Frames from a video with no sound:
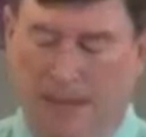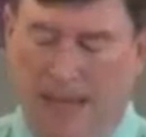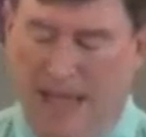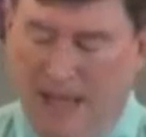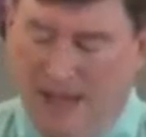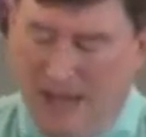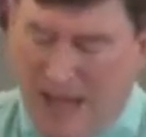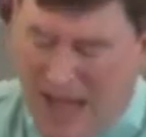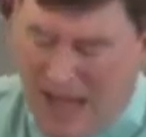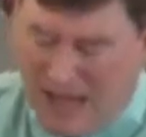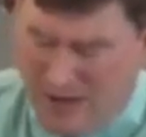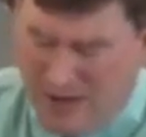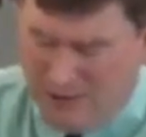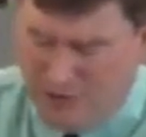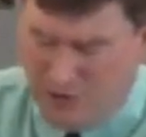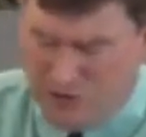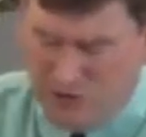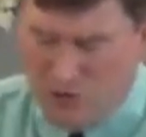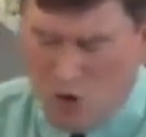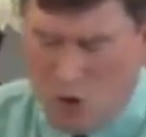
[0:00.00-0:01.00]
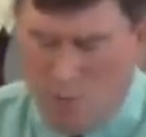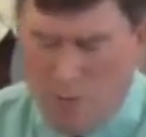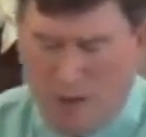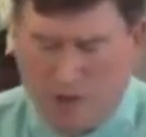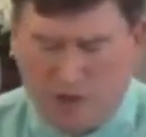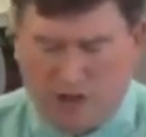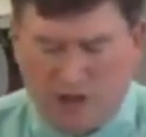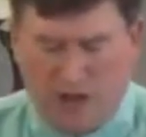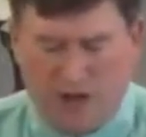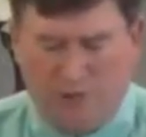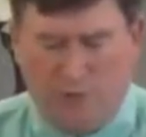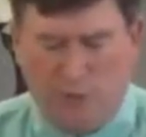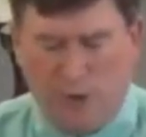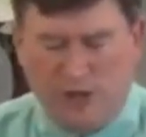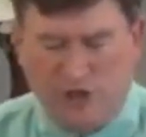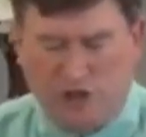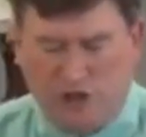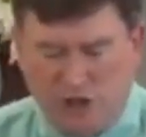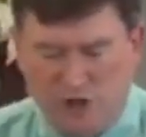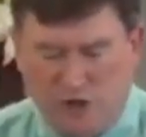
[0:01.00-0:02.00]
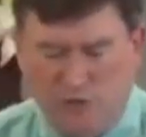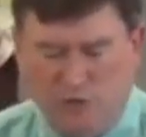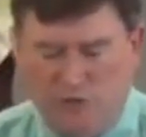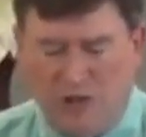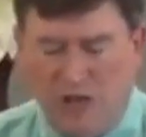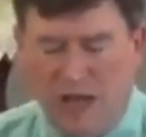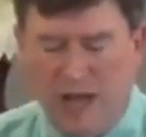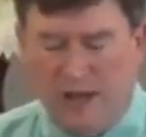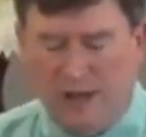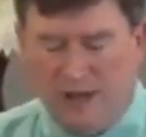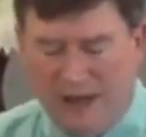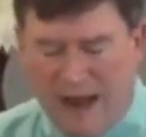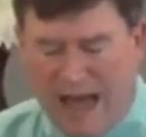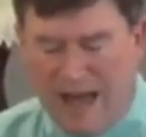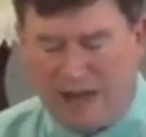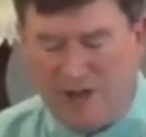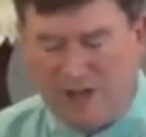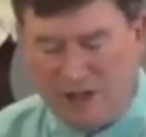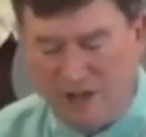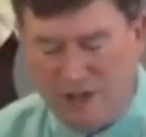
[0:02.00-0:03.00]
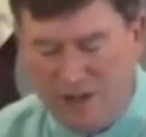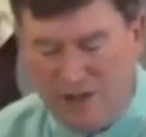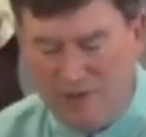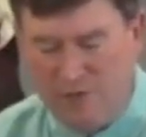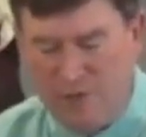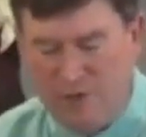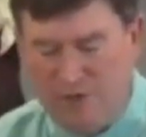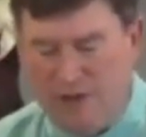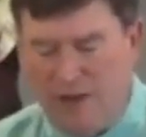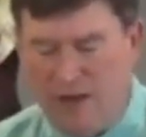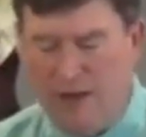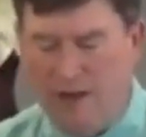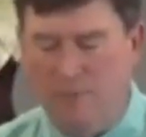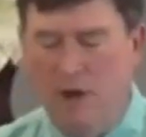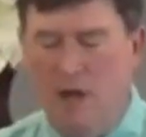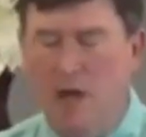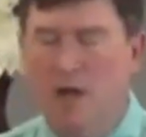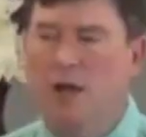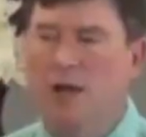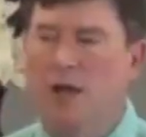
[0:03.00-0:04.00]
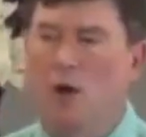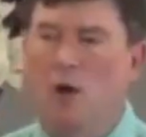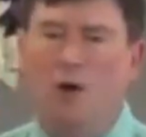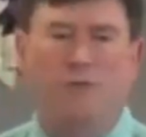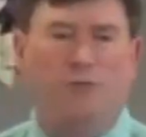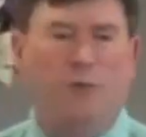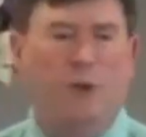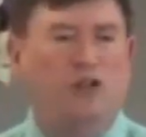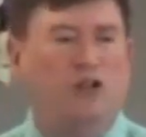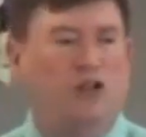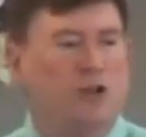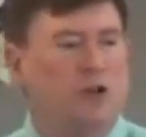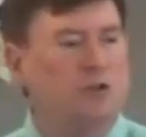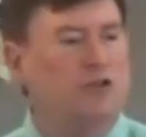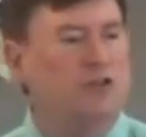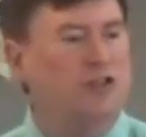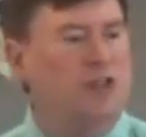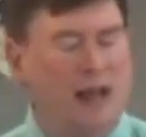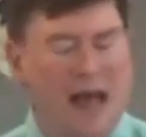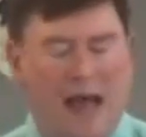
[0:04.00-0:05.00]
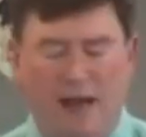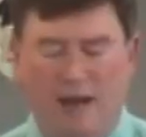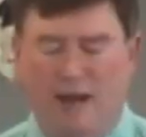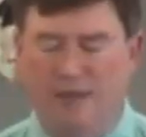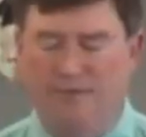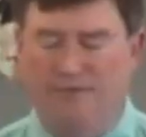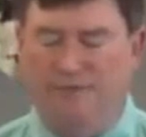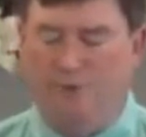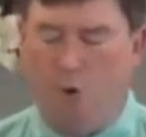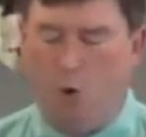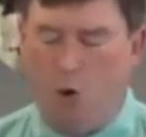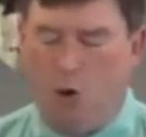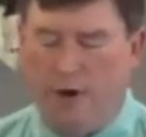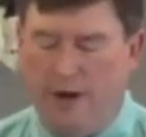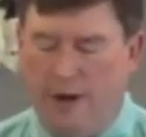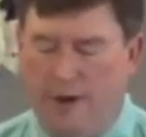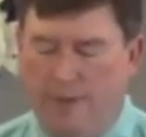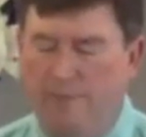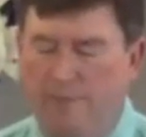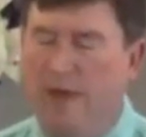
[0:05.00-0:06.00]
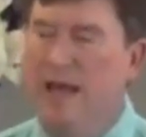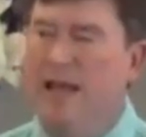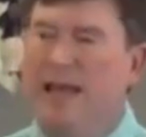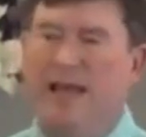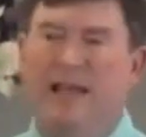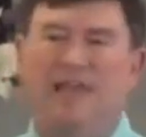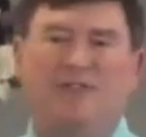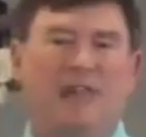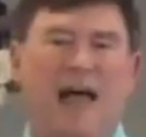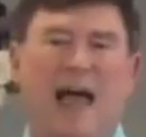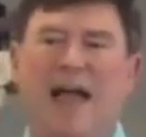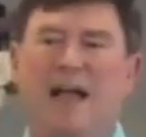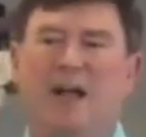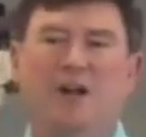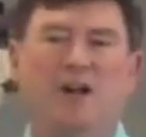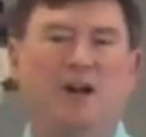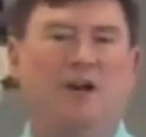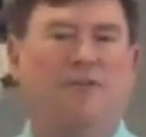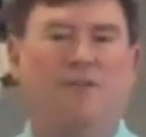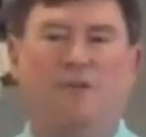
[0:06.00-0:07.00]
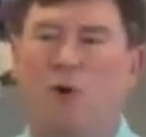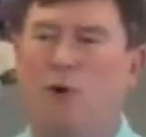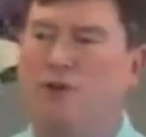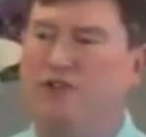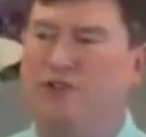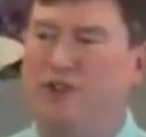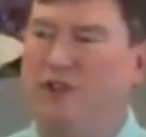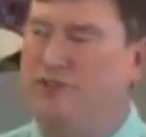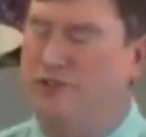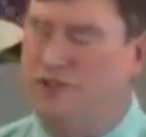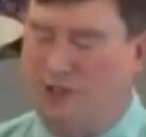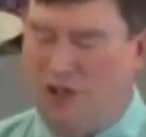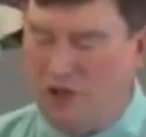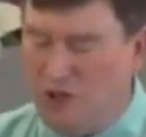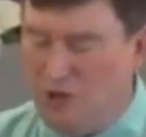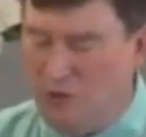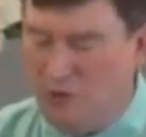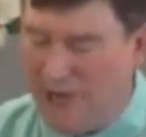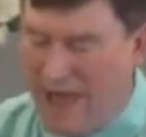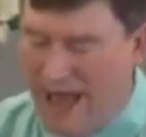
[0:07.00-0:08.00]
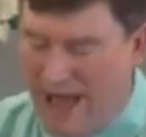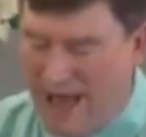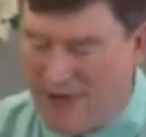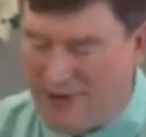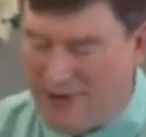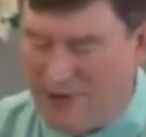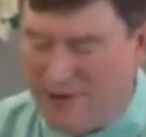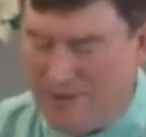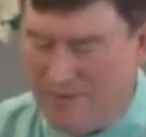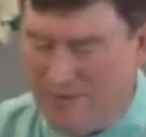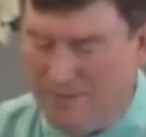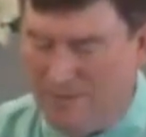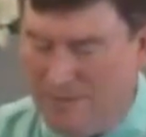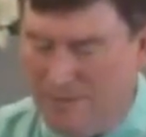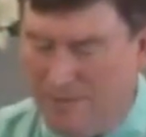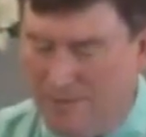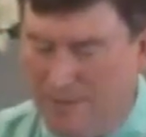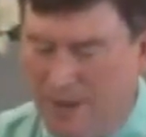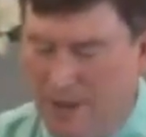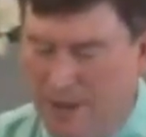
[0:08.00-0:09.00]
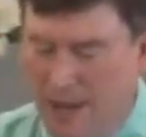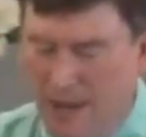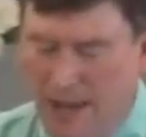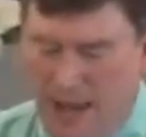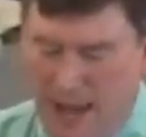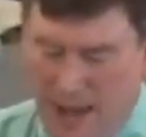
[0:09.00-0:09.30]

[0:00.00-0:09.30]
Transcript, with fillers: And God loves us so much that if we choose not to live with him, or if we choose to not live for him, he's not going to force us to do that. And